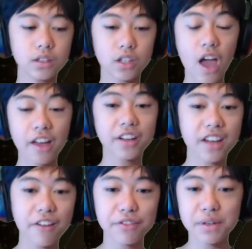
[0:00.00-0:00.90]
Yeah, you
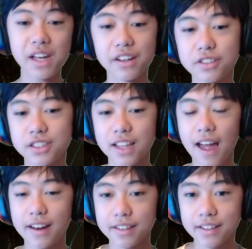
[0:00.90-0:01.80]
never really
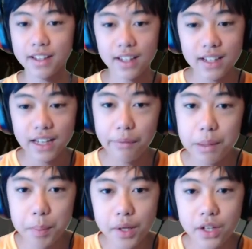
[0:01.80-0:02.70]
understand. Can we
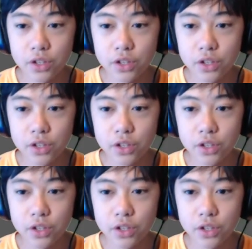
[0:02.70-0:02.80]
break